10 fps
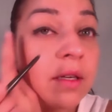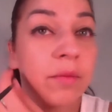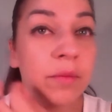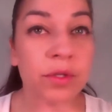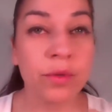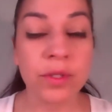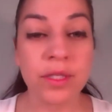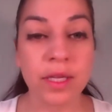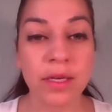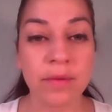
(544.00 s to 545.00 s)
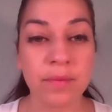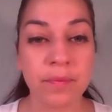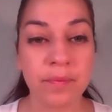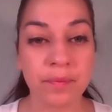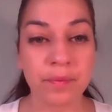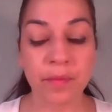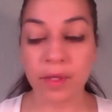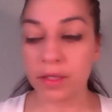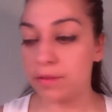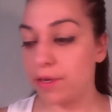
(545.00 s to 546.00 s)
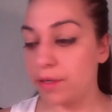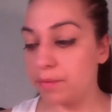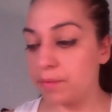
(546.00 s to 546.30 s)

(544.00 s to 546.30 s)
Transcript: But towards the end, it's fine.